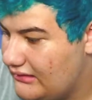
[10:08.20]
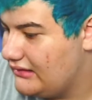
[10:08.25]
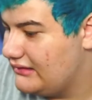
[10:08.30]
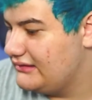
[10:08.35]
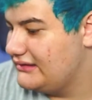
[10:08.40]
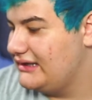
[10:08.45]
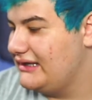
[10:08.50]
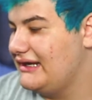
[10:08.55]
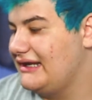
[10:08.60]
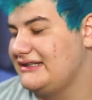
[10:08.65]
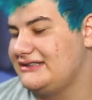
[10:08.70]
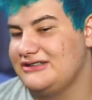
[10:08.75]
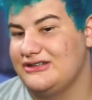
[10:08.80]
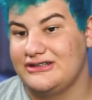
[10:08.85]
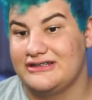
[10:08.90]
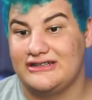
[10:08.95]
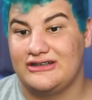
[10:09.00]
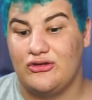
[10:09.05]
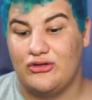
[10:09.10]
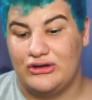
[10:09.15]
And then I
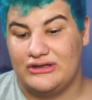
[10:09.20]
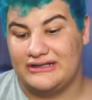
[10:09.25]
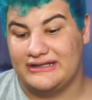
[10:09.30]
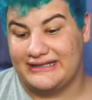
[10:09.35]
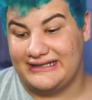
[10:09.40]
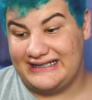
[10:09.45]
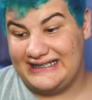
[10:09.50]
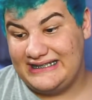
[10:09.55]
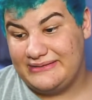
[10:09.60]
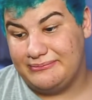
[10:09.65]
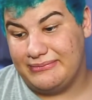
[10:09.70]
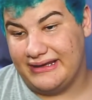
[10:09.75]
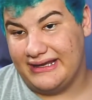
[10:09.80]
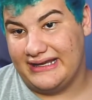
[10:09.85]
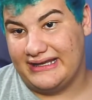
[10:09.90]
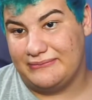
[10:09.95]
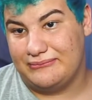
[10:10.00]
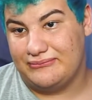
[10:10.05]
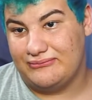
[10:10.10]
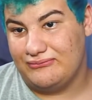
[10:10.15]
started going to
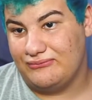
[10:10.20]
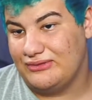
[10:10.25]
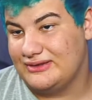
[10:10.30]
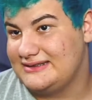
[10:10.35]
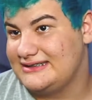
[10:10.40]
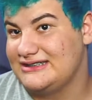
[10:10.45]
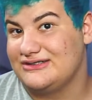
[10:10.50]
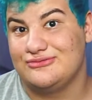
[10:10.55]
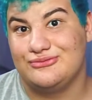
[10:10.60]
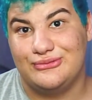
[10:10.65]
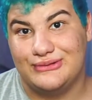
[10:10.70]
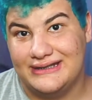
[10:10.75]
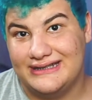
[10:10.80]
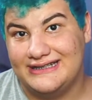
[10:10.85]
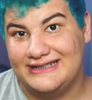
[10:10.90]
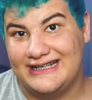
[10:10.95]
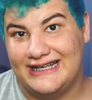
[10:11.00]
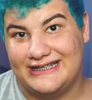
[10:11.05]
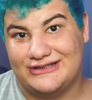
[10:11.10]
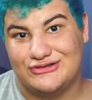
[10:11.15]
eBay, which is really
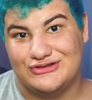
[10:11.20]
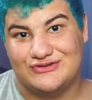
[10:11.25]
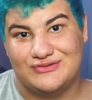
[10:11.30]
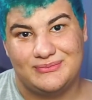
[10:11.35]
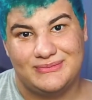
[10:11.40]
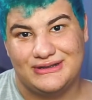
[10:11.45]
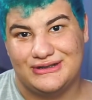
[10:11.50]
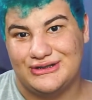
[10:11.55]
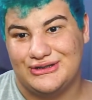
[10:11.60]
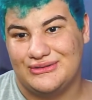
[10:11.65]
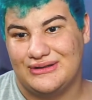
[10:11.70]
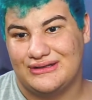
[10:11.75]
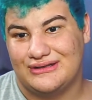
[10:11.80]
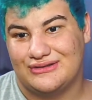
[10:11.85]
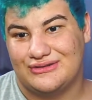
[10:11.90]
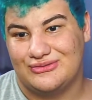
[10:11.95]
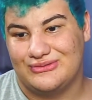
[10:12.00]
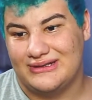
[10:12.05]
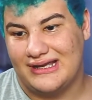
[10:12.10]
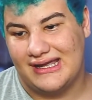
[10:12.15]
dangerous for me to do at
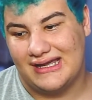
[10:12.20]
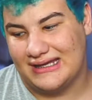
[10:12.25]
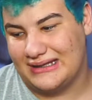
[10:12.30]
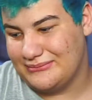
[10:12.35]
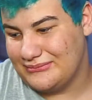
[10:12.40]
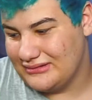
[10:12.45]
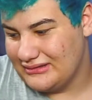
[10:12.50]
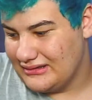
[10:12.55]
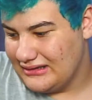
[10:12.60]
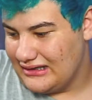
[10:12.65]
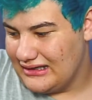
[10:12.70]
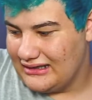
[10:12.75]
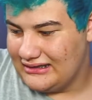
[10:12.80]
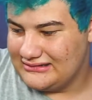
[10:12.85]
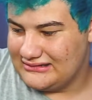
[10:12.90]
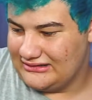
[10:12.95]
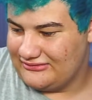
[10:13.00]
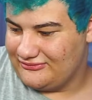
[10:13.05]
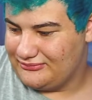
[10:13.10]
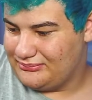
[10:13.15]
3 a.m.
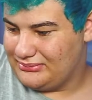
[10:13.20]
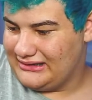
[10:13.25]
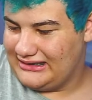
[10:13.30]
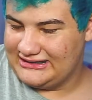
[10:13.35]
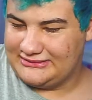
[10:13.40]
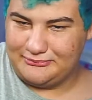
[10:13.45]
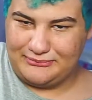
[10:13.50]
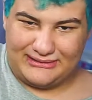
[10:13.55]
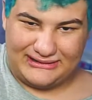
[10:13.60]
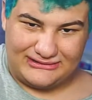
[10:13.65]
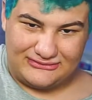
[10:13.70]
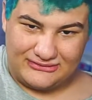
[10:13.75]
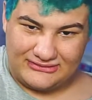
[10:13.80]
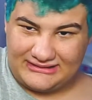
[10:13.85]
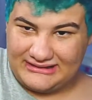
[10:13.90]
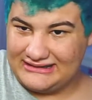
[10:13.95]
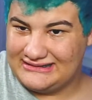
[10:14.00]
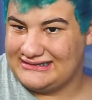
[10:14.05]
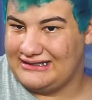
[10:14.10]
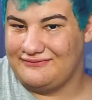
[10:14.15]
because I place bids on
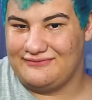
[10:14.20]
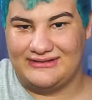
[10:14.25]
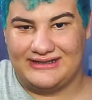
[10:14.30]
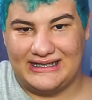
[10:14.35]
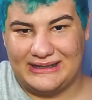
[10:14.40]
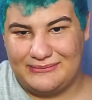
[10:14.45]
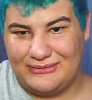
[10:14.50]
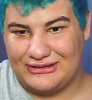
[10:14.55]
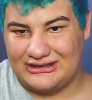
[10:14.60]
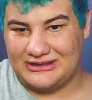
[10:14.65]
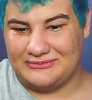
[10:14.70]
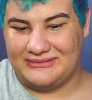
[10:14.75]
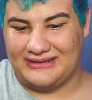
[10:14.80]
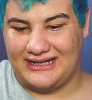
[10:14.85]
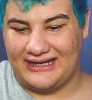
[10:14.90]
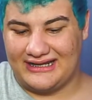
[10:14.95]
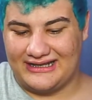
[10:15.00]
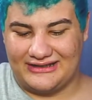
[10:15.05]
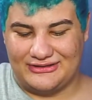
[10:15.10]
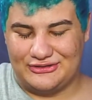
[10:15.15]
things, I forget about them, and
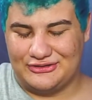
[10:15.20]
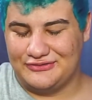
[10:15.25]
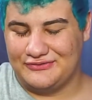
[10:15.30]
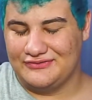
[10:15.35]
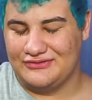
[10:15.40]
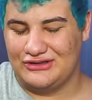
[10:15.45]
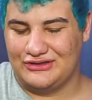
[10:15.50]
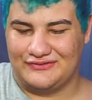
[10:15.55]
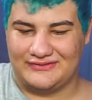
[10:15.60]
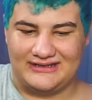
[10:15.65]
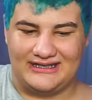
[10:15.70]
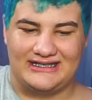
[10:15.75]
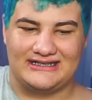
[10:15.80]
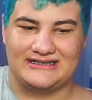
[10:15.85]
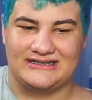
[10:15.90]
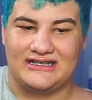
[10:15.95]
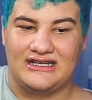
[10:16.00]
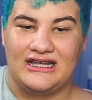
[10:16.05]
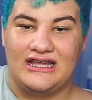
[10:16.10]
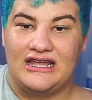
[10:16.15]
I get a
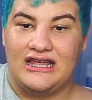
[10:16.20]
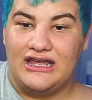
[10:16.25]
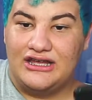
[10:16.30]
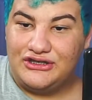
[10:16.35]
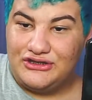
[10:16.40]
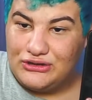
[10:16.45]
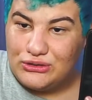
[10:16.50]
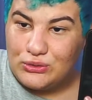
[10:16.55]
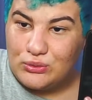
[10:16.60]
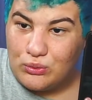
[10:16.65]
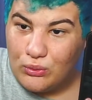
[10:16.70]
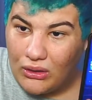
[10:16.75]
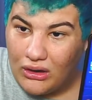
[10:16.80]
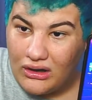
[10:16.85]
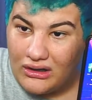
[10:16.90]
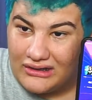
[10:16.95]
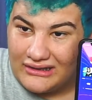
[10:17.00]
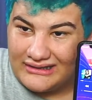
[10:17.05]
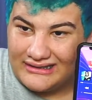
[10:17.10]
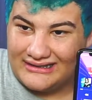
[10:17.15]
notification, you
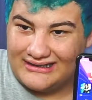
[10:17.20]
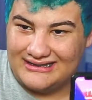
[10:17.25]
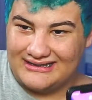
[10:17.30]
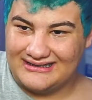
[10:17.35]
won.